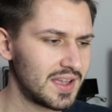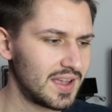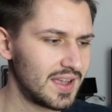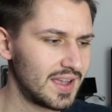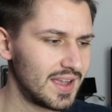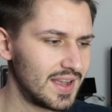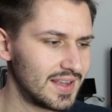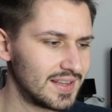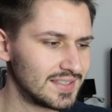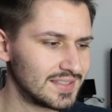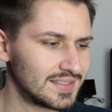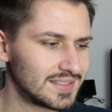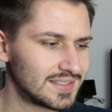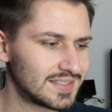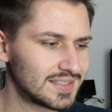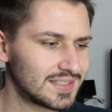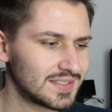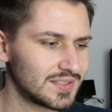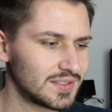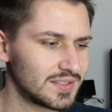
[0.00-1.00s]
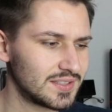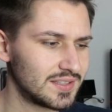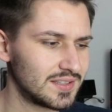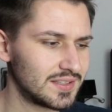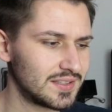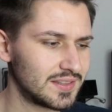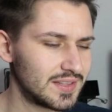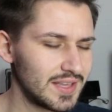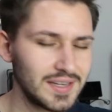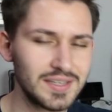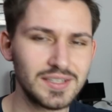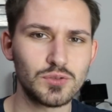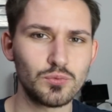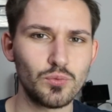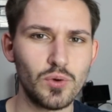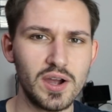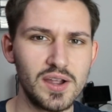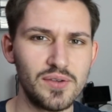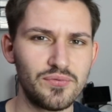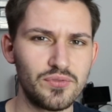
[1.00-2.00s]
And that is
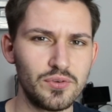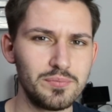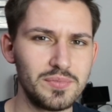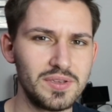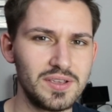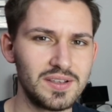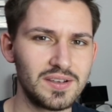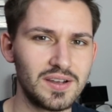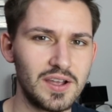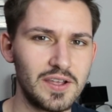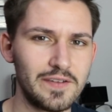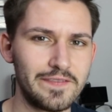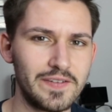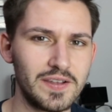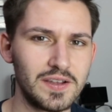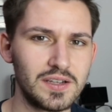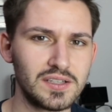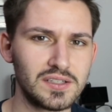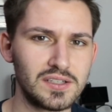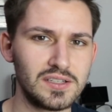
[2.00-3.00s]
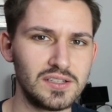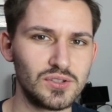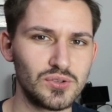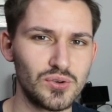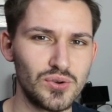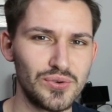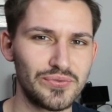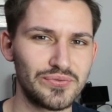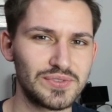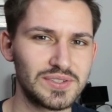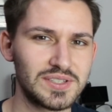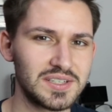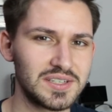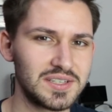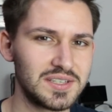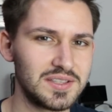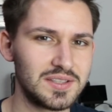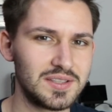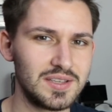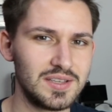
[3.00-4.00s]
why, for me, I think it deserved
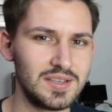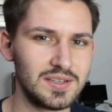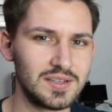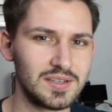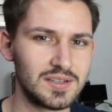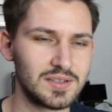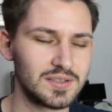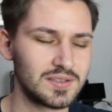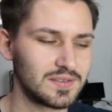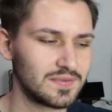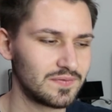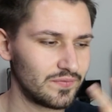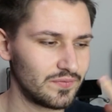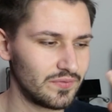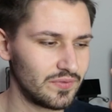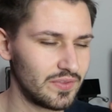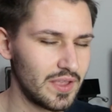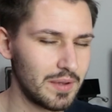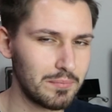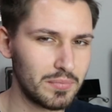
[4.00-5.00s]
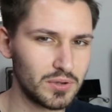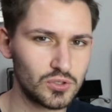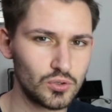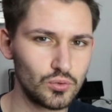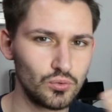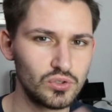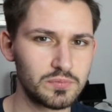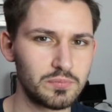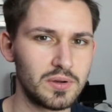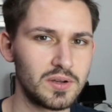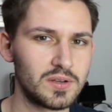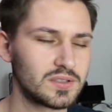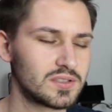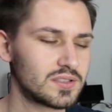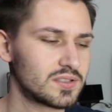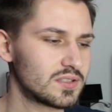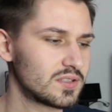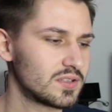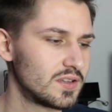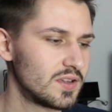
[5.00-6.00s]
the number 2
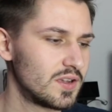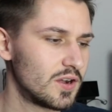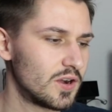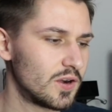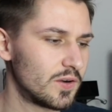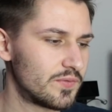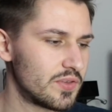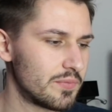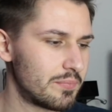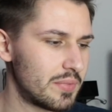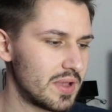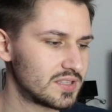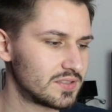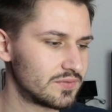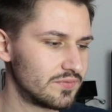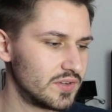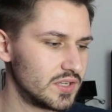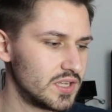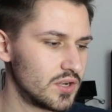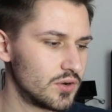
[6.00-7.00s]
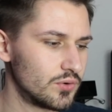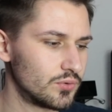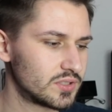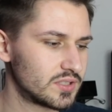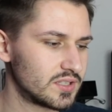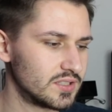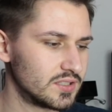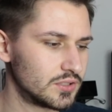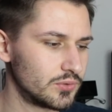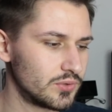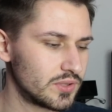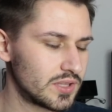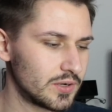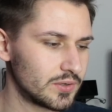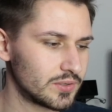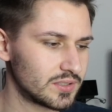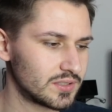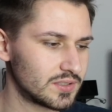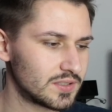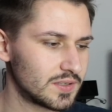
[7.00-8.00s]
spots of the best videos in
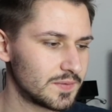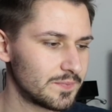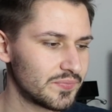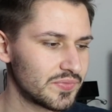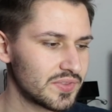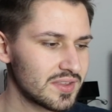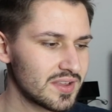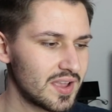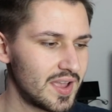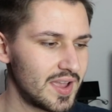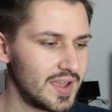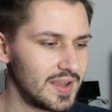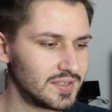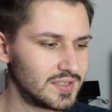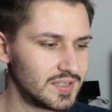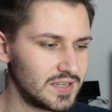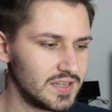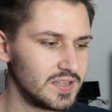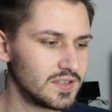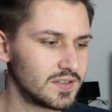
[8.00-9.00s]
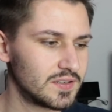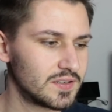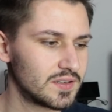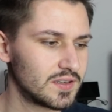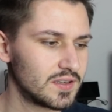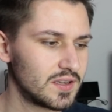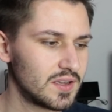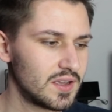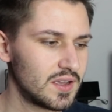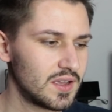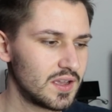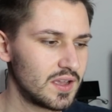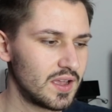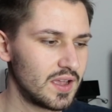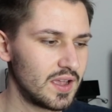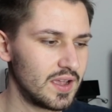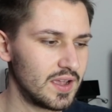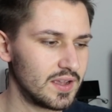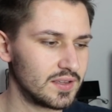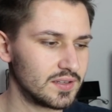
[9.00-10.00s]
2018.
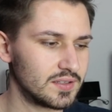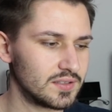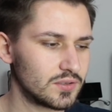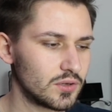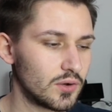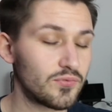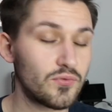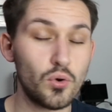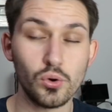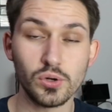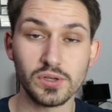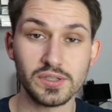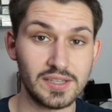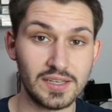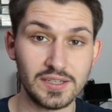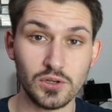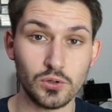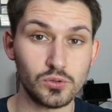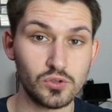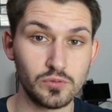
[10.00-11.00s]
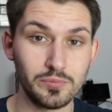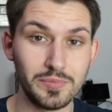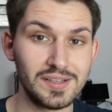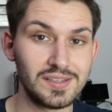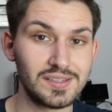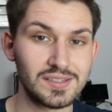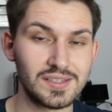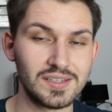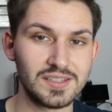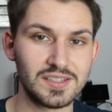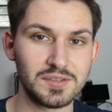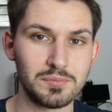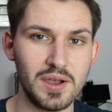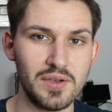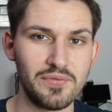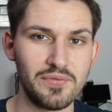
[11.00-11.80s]
And of course, that also means it's my